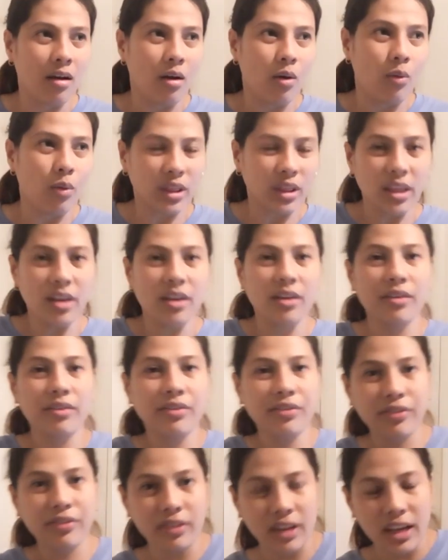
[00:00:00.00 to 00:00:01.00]
What
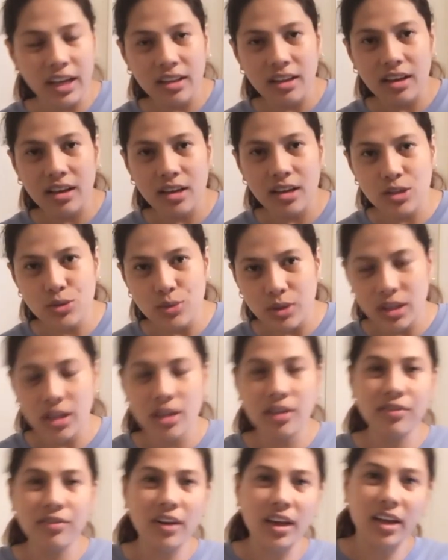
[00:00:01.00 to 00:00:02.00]
if like this? What
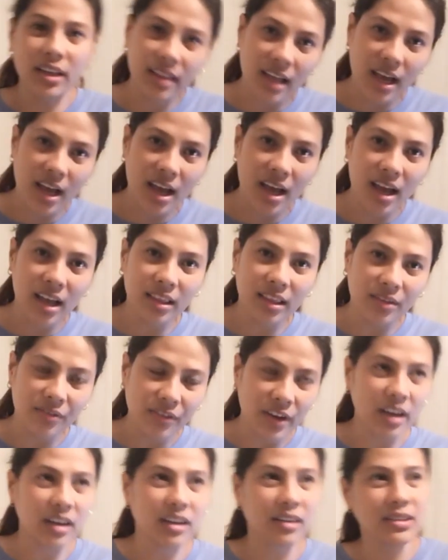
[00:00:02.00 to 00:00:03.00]
if like that? If
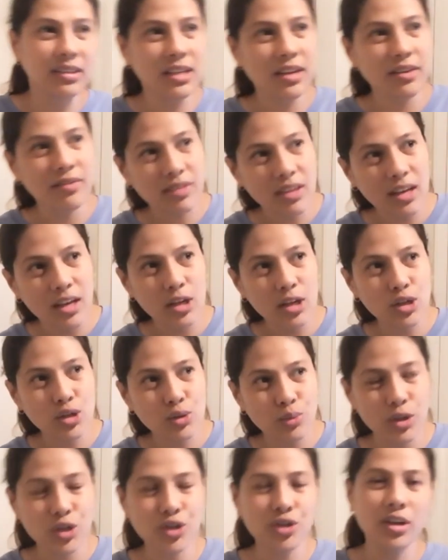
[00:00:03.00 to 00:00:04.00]
I receive this,
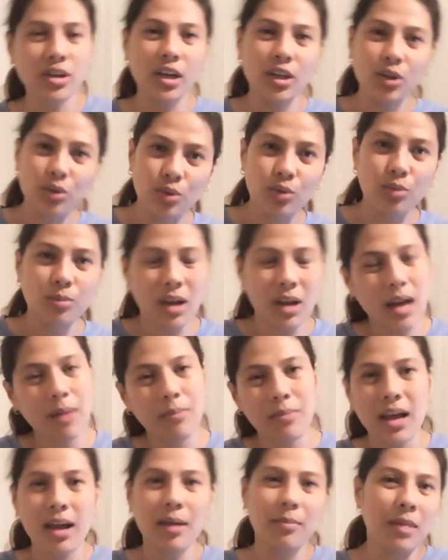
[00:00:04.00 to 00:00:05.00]
what should I do? Blah,
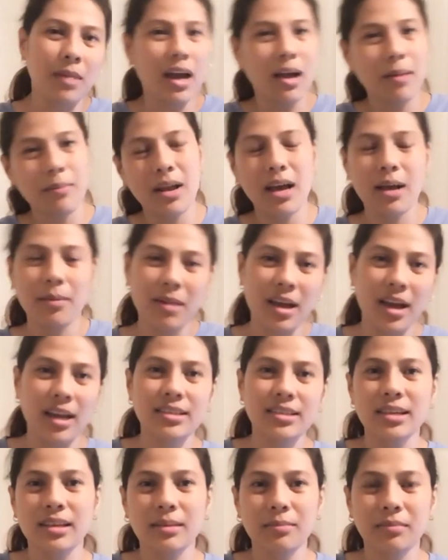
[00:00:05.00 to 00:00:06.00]
blah, blah, blah, blah.
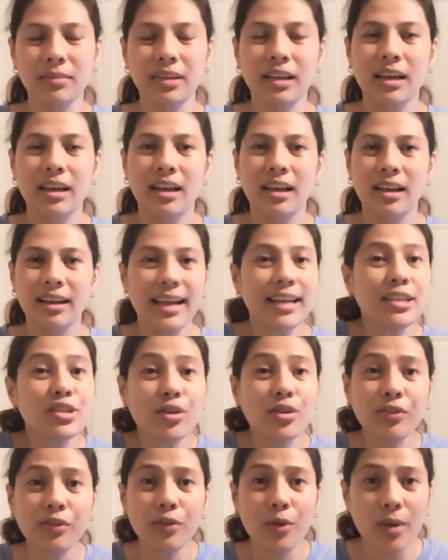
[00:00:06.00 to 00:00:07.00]
As in, lots
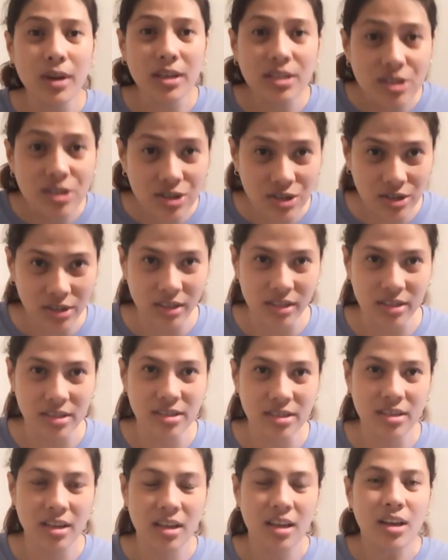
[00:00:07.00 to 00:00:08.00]
of
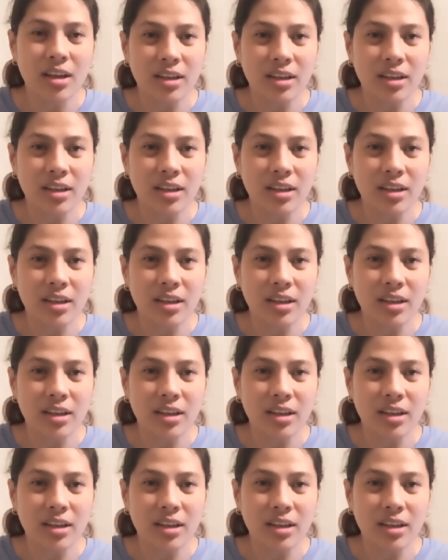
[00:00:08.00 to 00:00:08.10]
questions.